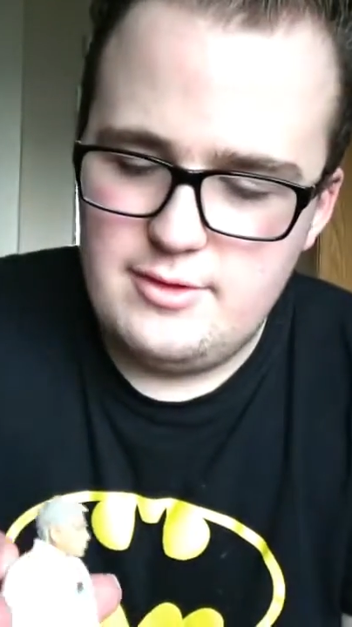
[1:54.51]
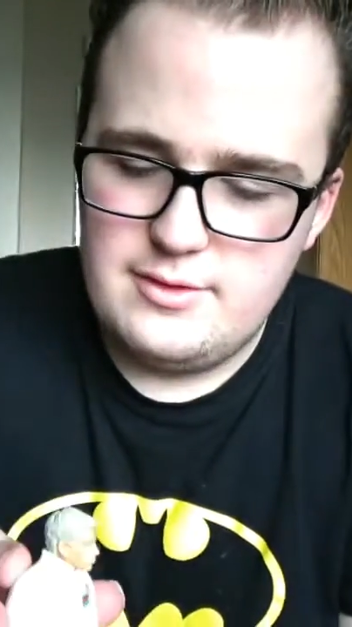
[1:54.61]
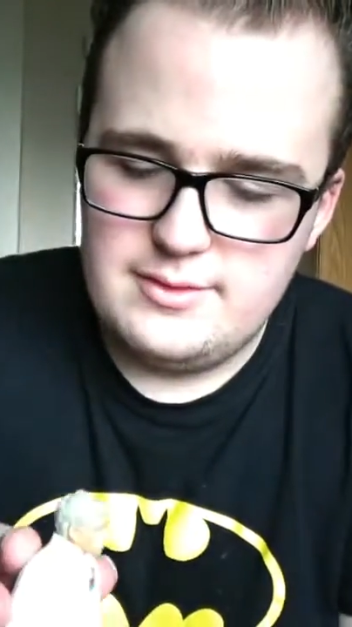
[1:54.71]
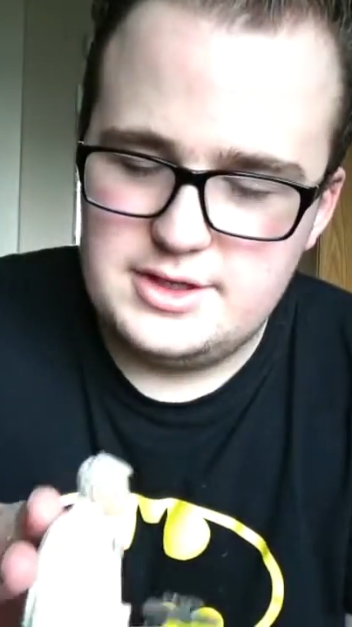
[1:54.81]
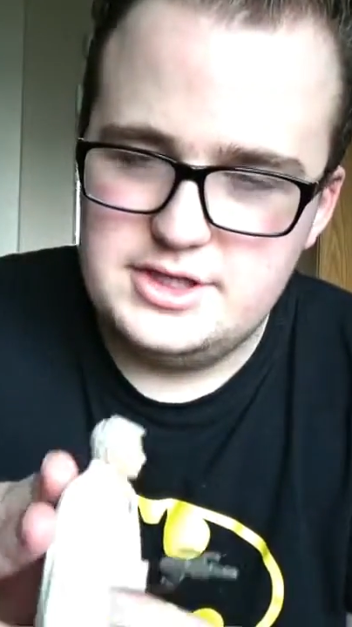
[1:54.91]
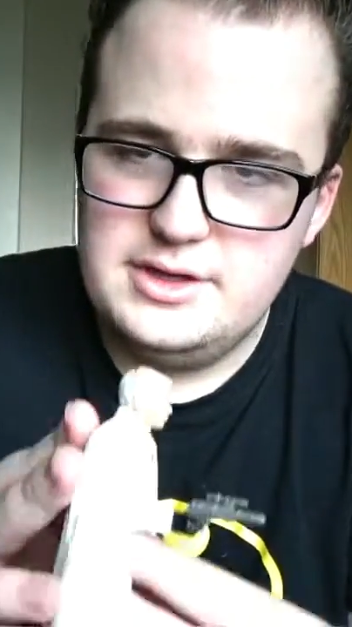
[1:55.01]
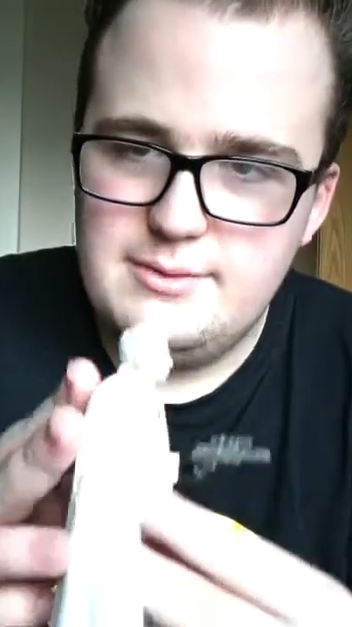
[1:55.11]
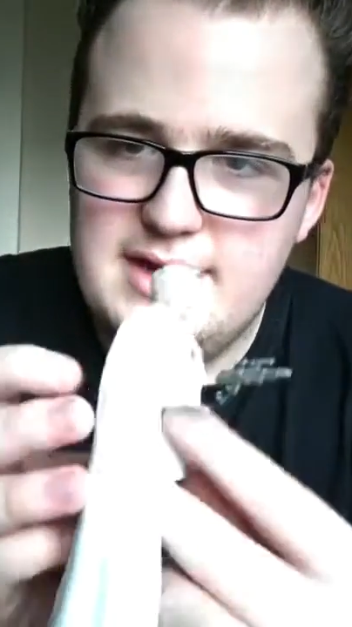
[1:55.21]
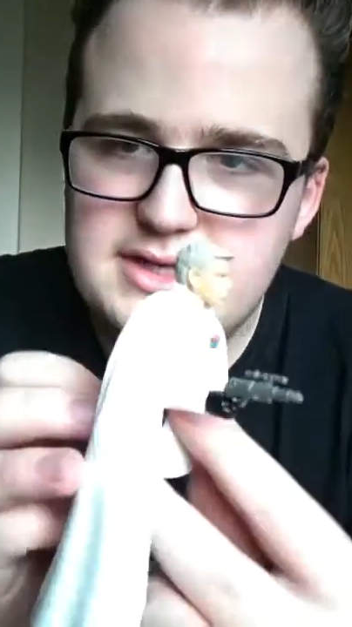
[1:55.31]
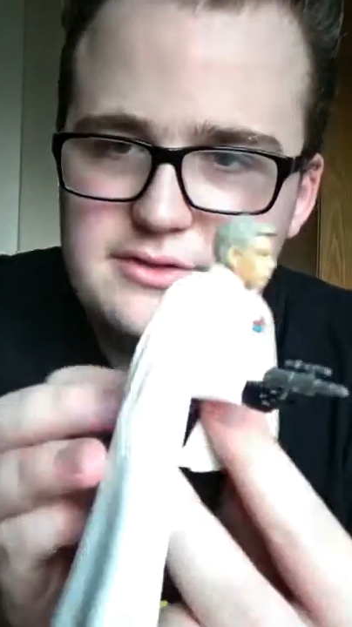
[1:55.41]
which he
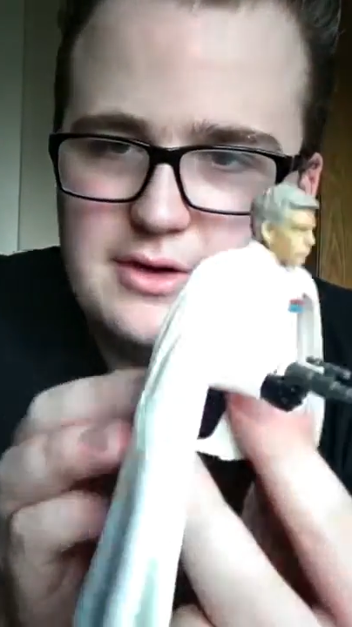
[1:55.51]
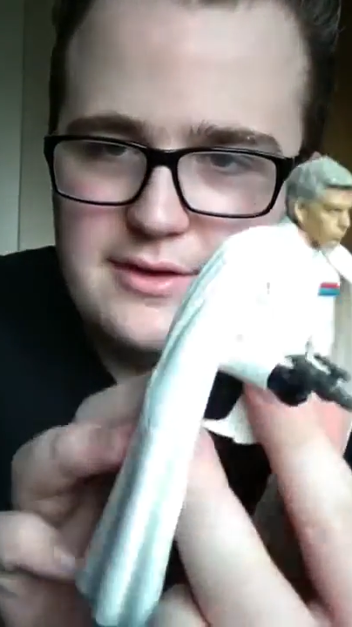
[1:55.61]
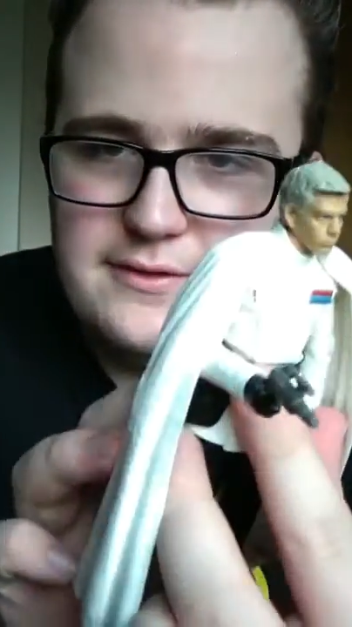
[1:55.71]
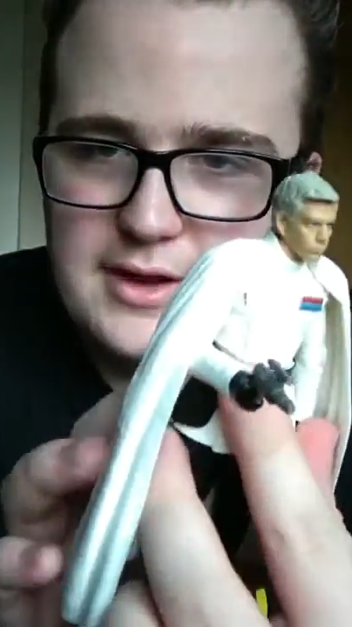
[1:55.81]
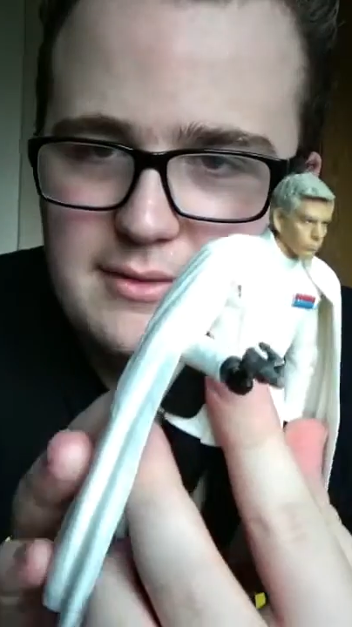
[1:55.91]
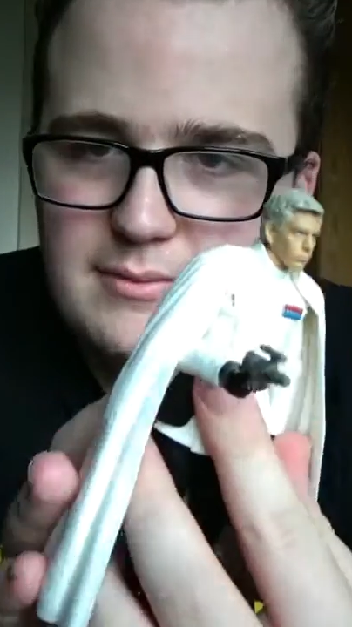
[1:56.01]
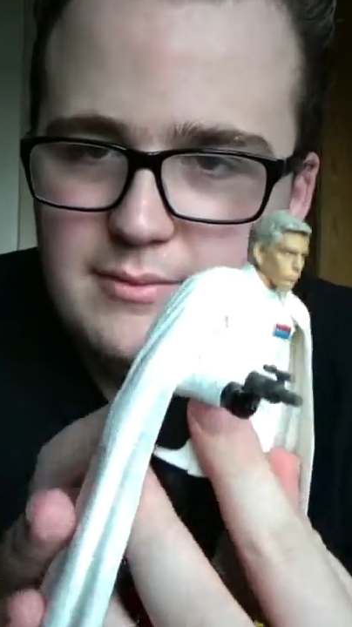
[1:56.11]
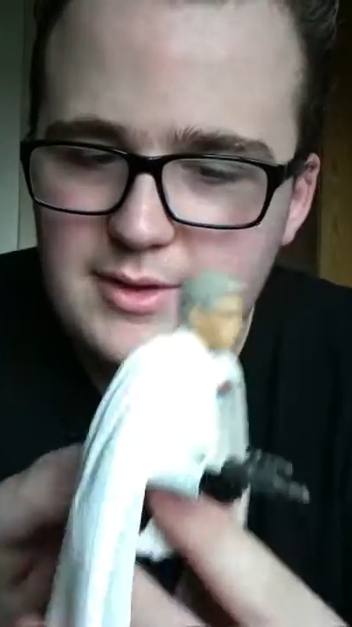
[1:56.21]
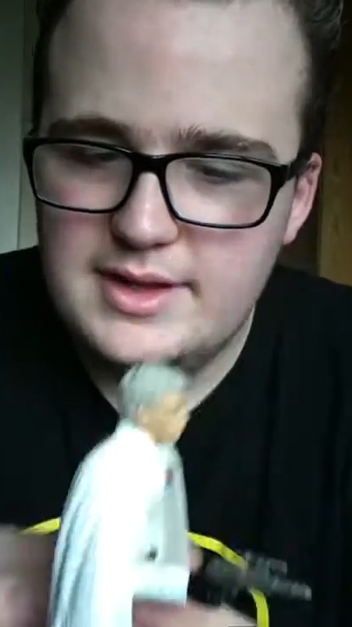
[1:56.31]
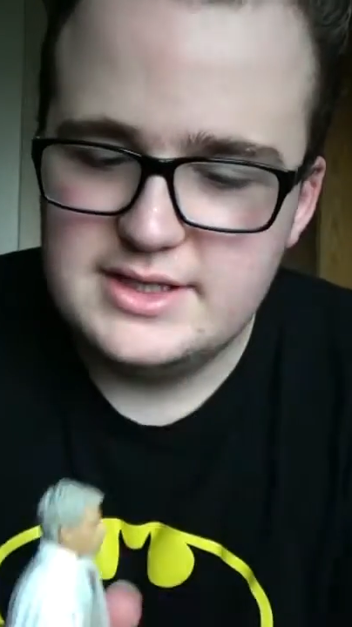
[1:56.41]
wears throughout the film,
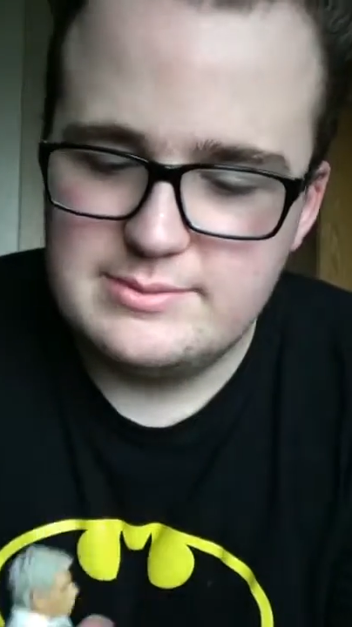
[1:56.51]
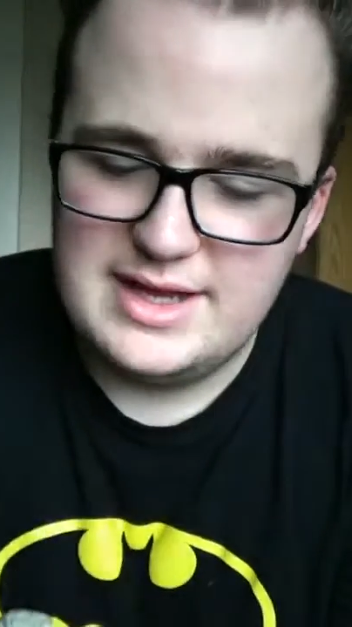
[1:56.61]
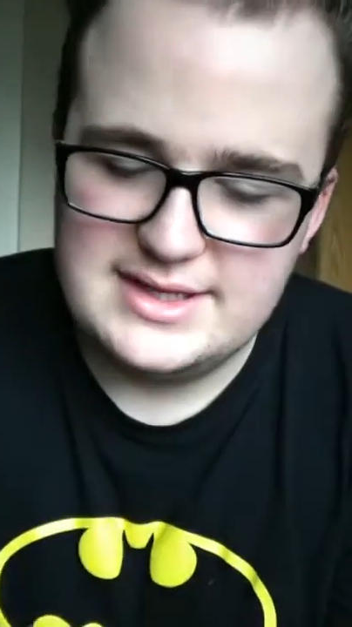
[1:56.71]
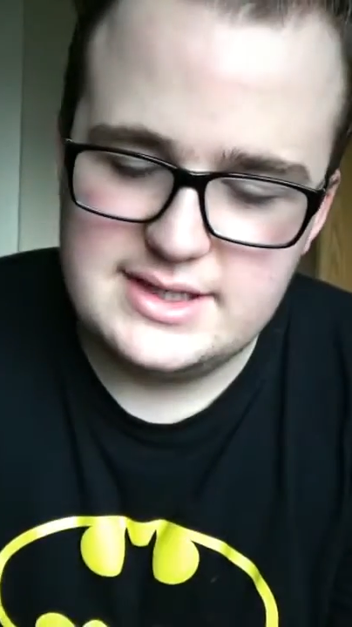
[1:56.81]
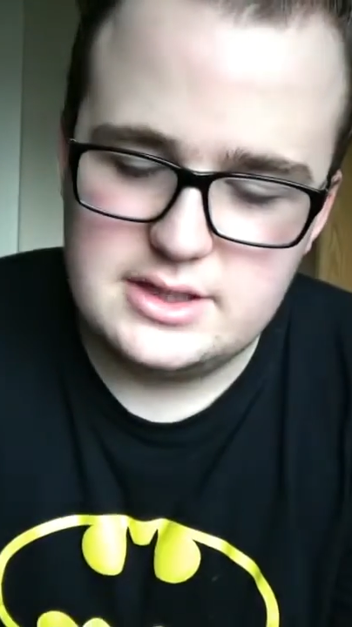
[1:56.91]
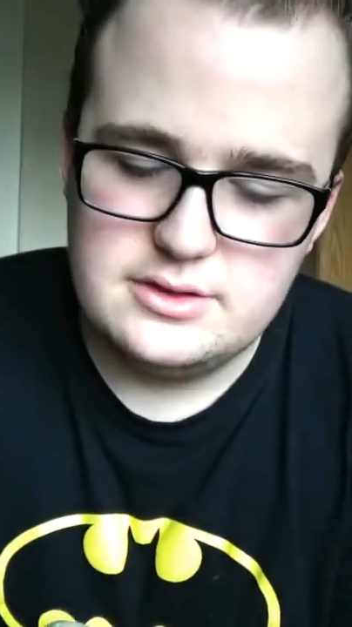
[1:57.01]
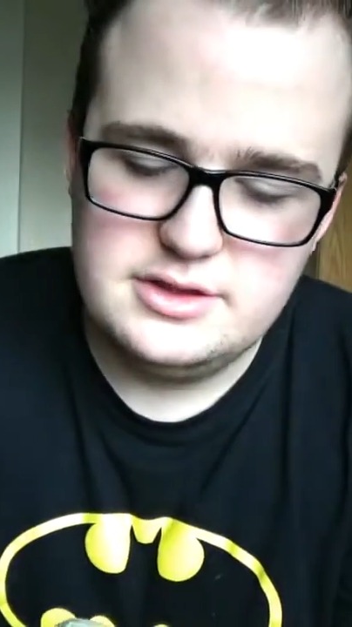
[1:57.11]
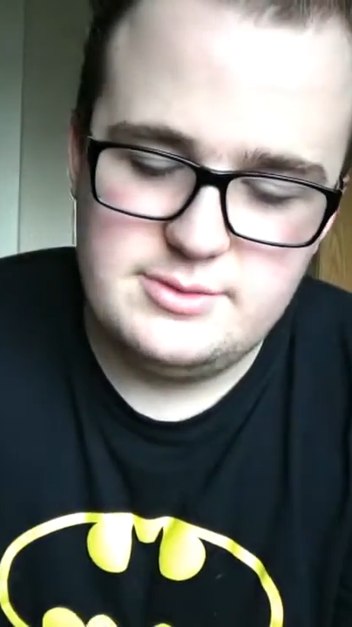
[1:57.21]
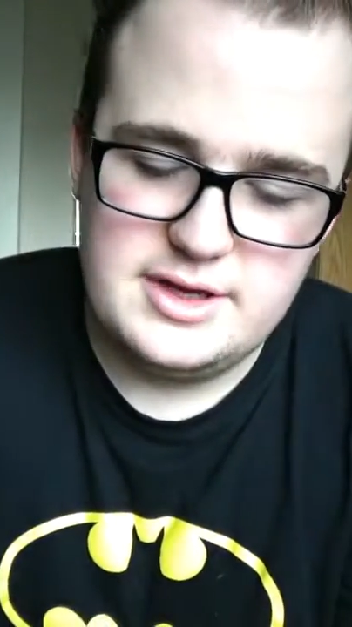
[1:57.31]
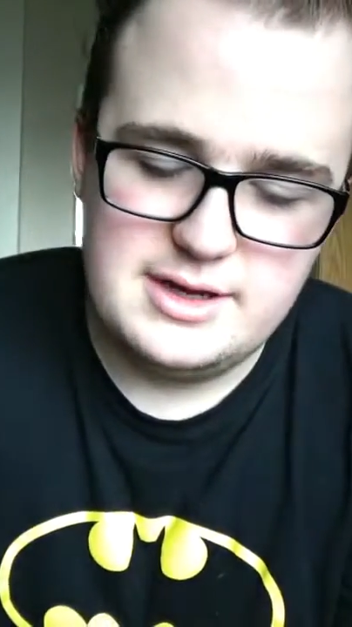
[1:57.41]
but this is plastic
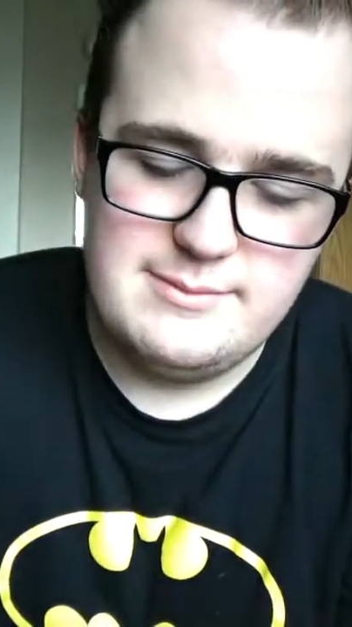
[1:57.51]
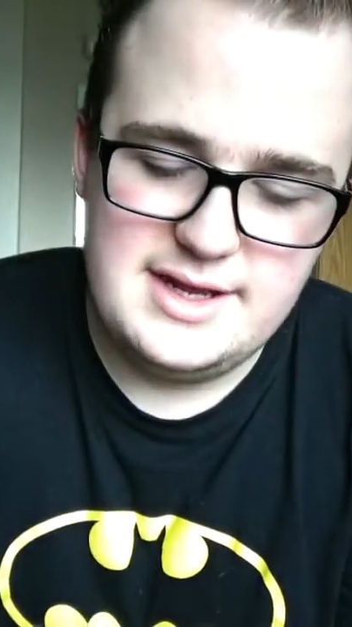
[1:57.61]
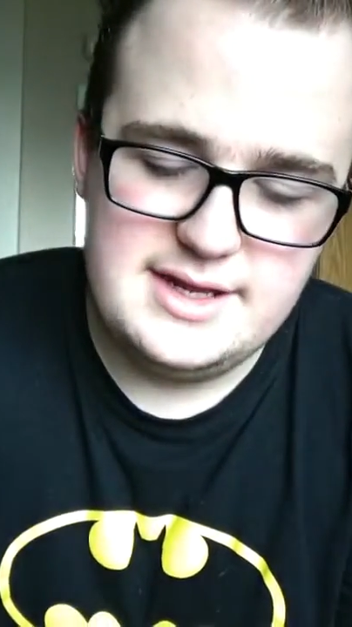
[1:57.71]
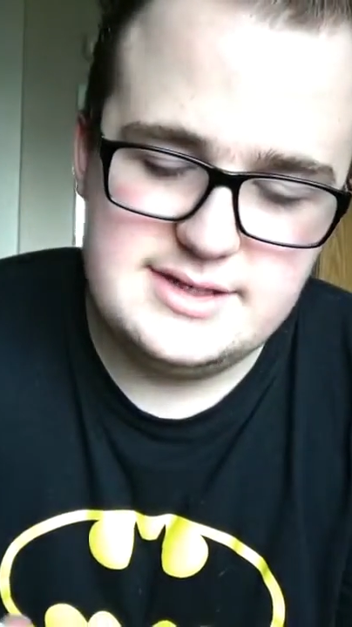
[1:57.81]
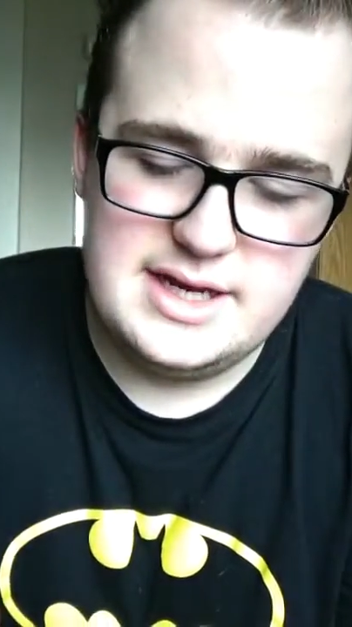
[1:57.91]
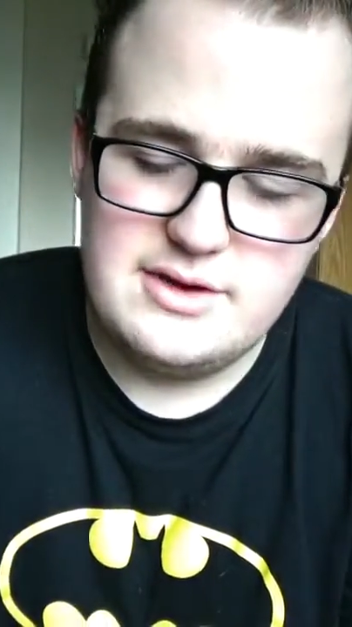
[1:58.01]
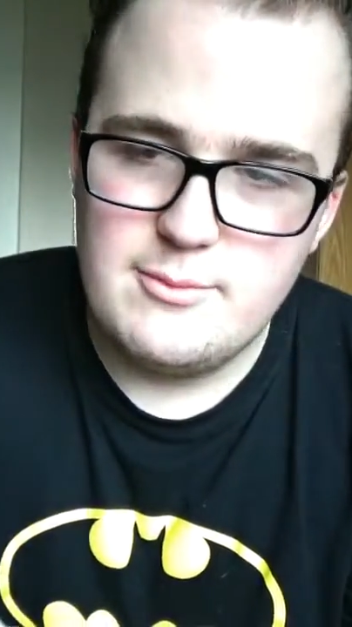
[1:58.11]
goods, but it can be easily